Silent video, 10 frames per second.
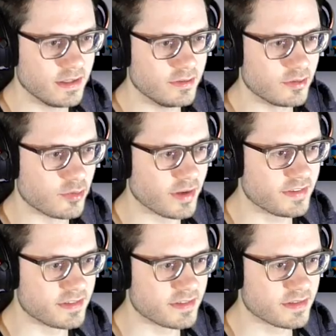In those
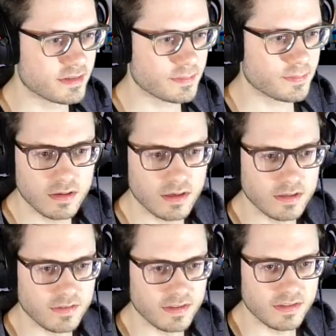grasses.
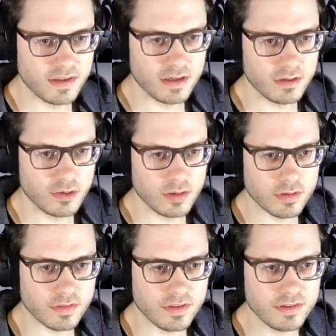Anything there? No, I
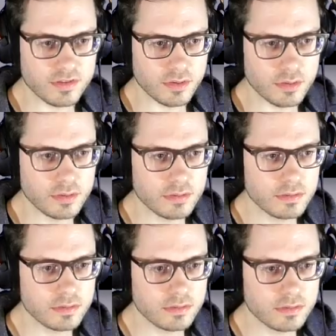don't think so.
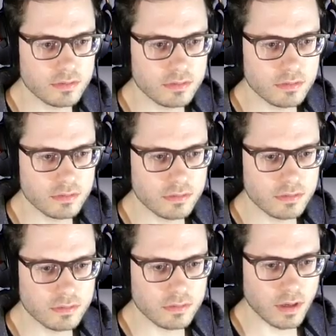
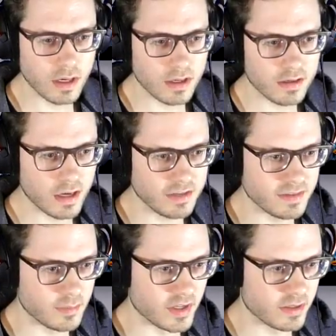Ah,
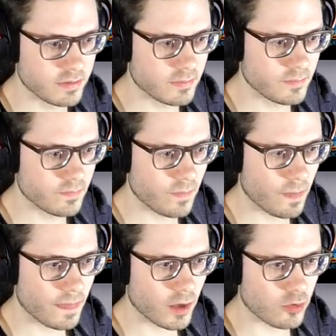item here.
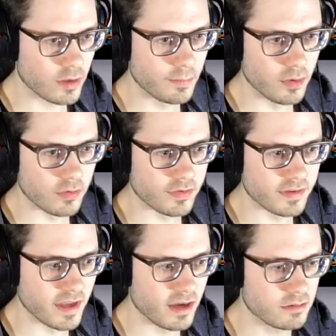Quick balls,
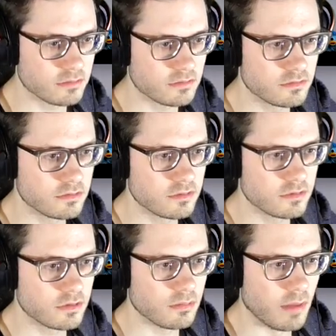yeah.
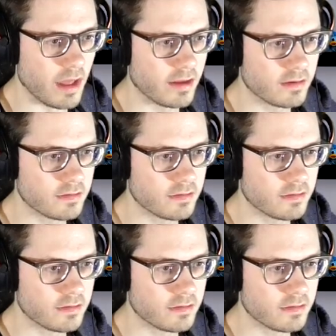Meh.